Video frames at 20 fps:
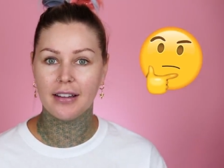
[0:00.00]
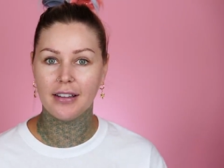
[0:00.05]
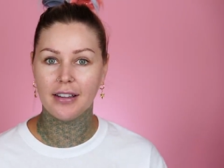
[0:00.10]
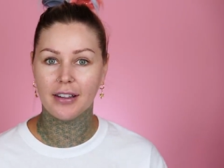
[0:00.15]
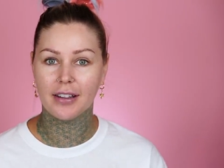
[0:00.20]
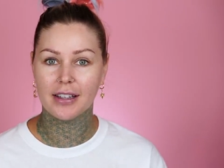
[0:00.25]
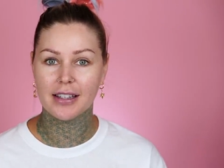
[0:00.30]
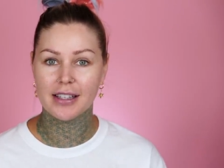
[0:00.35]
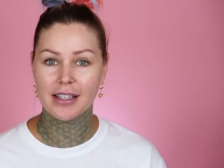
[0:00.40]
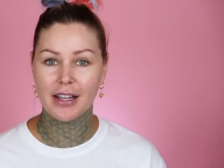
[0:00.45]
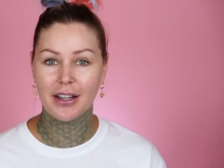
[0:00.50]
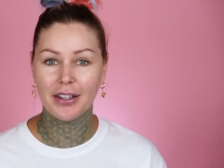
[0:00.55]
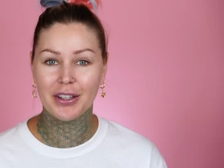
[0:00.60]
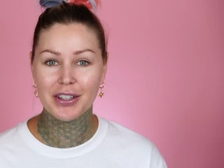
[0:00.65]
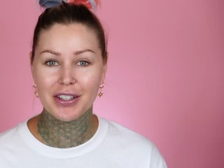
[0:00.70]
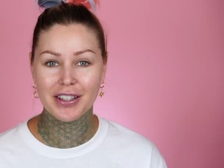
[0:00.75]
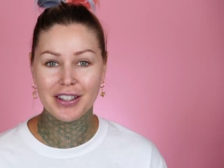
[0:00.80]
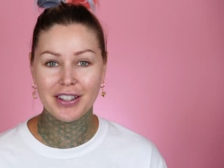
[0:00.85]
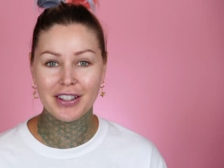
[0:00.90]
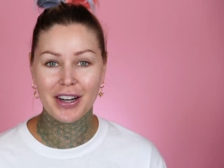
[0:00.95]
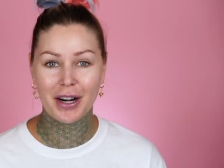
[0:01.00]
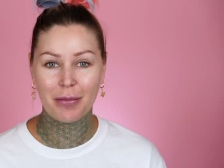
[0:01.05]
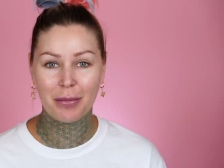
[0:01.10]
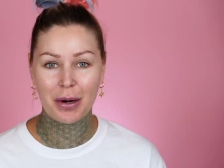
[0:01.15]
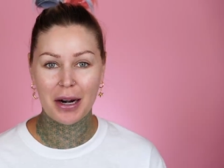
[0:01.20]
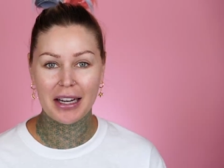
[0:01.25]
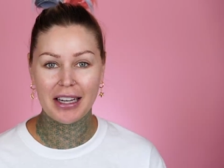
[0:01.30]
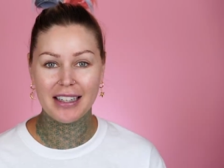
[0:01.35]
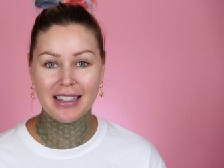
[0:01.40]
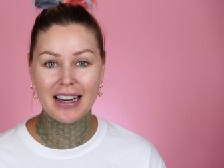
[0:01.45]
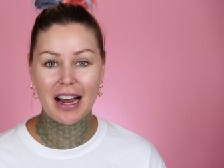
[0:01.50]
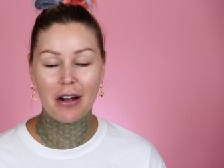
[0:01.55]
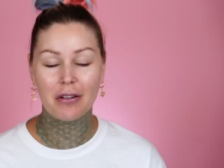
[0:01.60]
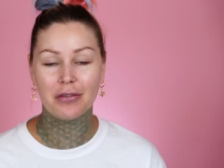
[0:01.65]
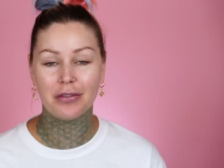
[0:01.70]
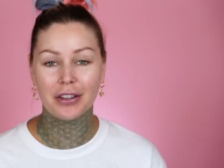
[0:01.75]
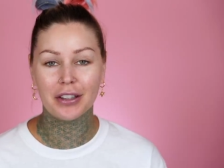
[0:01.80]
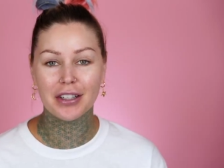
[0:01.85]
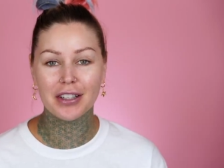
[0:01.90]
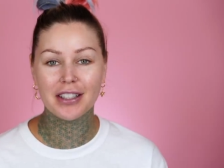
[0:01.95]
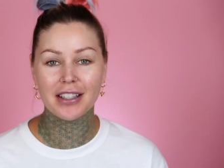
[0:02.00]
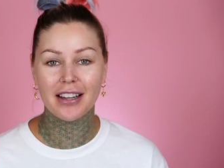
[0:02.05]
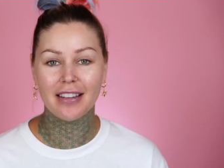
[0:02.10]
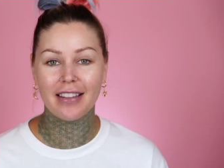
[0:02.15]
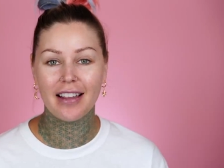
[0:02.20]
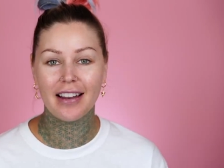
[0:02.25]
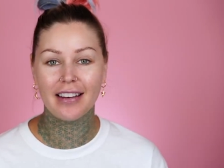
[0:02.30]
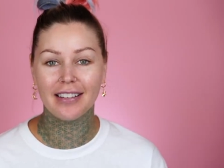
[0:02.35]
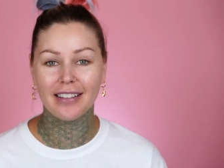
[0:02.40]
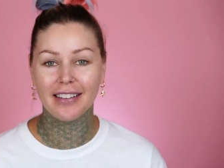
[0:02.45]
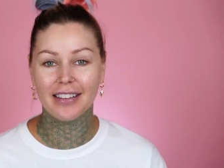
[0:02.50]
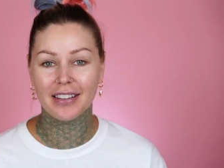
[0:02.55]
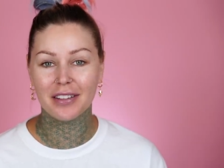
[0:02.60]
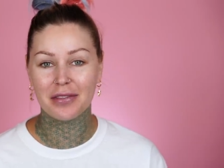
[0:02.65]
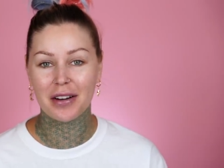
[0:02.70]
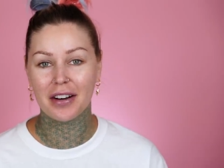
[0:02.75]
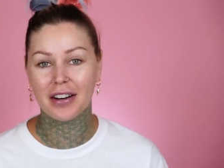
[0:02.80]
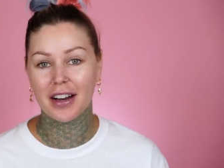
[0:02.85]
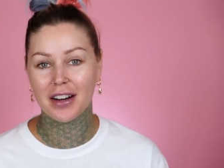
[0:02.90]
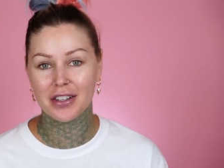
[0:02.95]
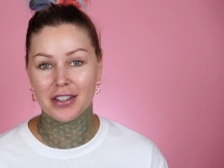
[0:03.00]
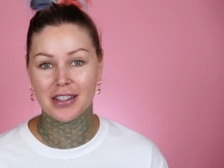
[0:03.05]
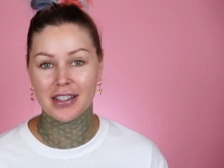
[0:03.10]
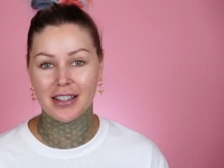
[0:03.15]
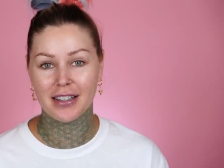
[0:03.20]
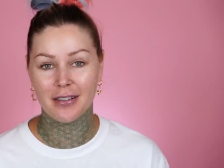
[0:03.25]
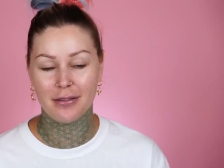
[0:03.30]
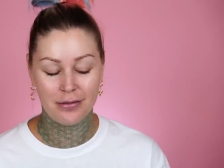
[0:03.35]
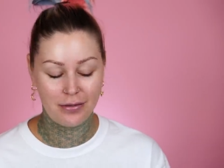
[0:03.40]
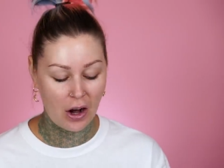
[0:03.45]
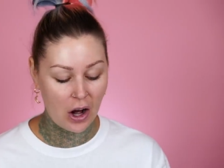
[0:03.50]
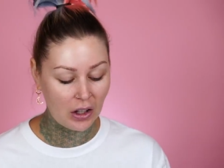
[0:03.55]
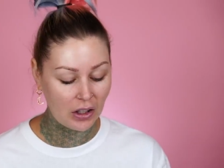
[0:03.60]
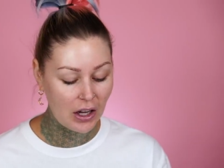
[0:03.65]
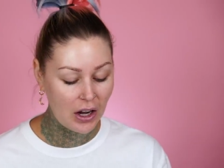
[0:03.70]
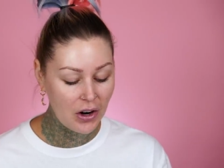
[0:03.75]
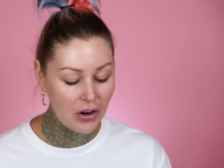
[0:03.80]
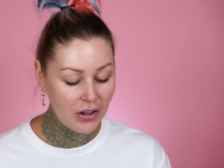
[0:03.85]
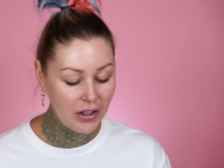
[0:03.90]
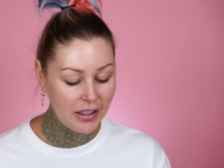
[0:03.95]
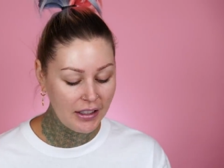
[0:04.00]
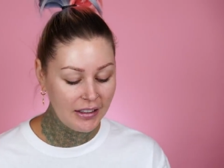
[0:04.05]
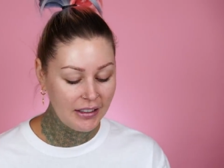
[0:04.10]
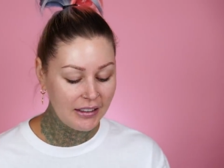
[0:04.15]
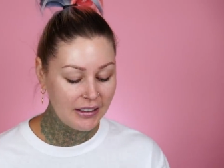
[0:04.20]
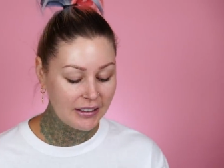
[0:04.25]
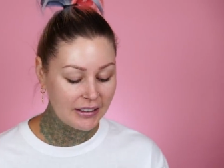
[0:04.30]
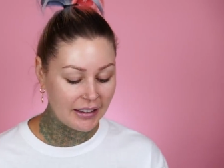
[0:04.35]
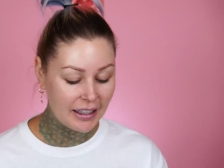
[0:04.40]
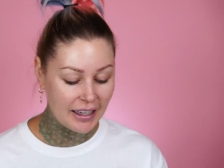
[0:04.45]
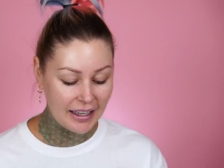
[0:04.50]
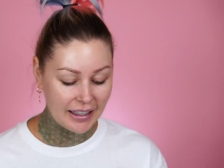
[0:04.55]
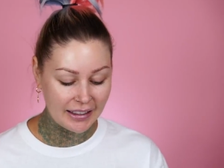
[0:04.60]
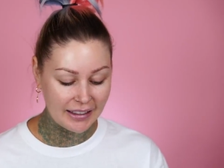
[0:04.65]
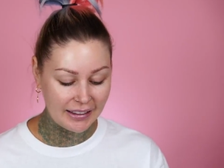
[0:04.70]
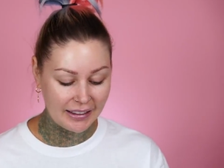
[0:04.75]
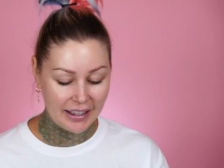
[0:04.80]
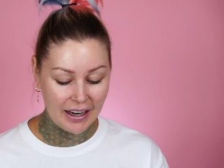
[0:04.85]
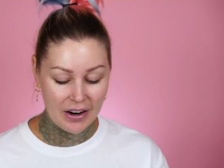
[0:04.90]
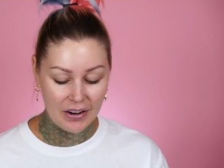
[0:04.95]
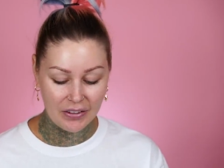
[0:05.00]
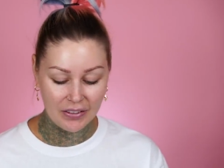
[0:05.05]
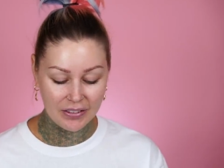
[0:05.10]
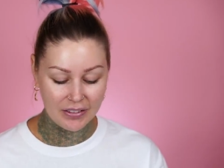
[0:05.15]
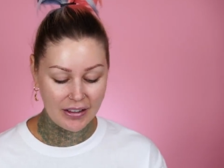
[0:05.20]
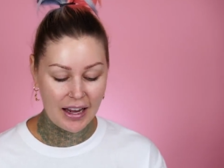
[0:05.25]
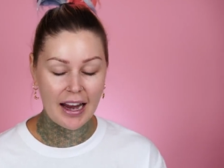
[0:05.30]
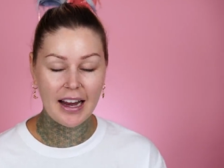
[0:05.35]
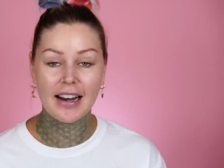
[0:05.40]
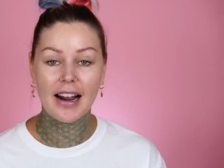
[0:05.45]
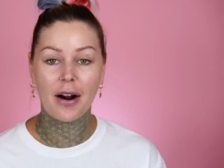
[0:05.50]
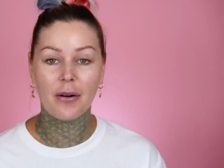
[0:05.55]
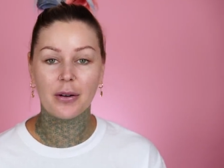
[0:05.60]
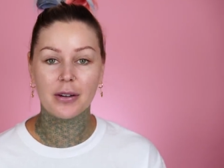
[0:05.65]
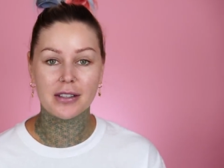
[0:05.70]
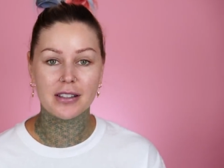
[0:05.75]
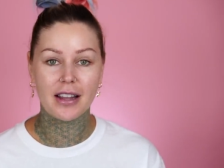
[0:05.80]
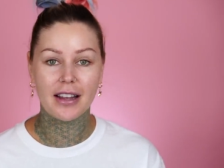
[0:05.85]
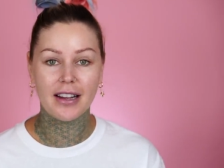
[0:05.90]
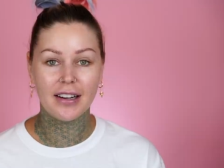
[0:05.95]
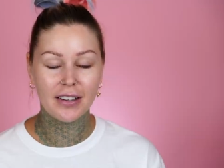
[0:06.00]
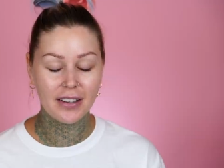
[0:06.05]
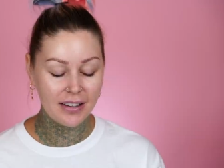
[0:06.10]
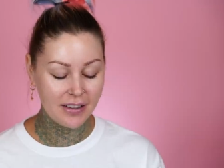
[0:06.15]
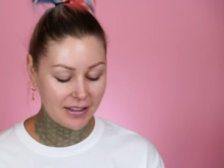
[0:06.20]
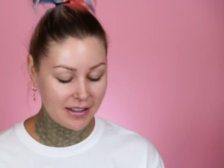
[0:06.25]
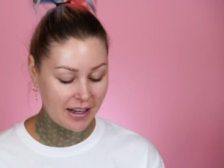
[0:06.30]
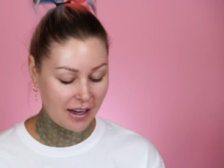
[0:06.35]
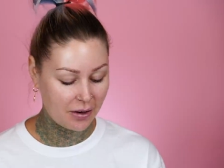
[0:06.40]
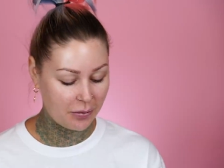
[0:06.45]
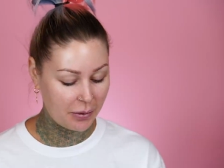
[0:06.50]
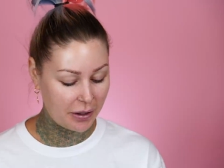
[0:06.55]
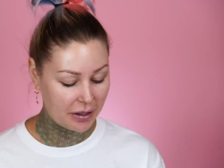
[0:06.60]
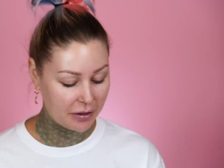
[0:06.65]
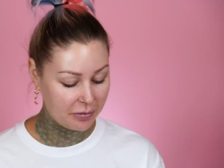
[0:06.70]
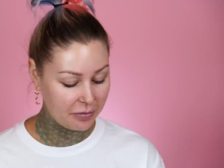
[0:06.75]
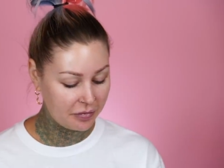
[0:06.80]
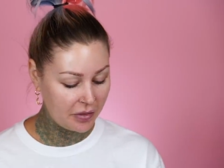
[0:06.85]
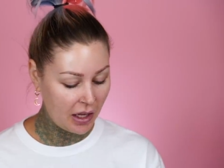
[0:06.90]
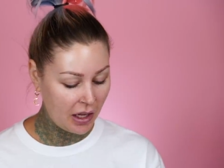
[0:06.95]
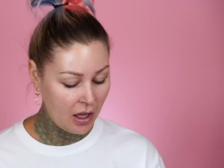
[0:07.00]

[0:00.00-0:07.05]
your concealer is gonna start breaking down first and then your foundation's gonna follow, like, you know, 8 hours later? It's kind of weird.